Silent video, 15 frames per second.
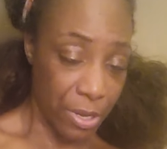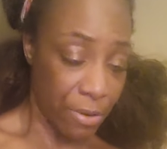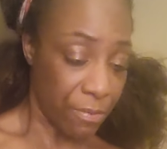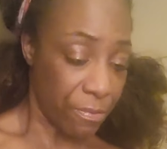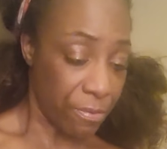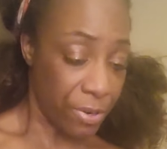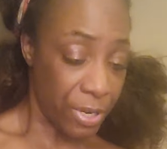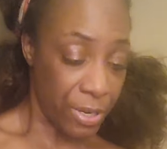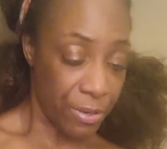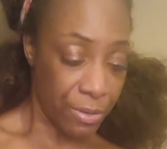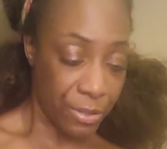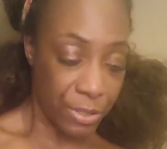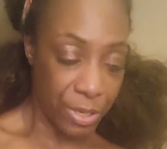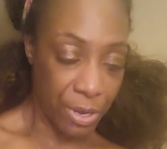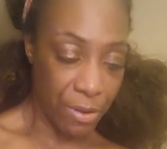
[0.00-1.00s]
Free
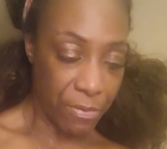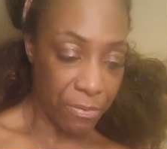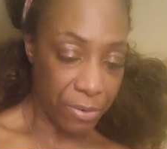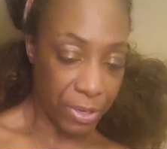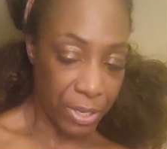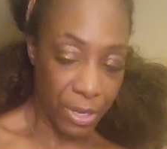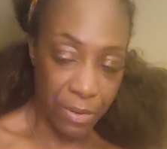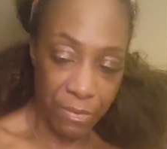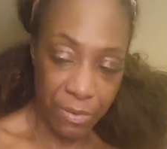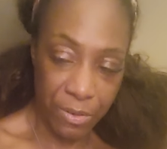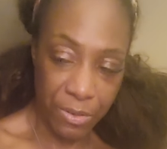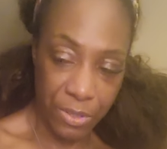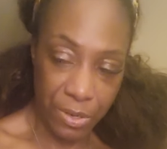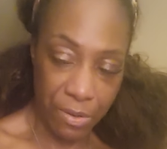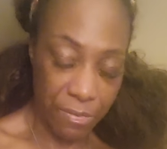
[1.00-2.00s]
yourself. Forgive
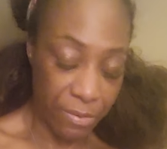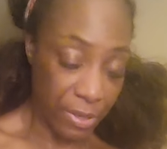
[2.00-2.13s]
yourself.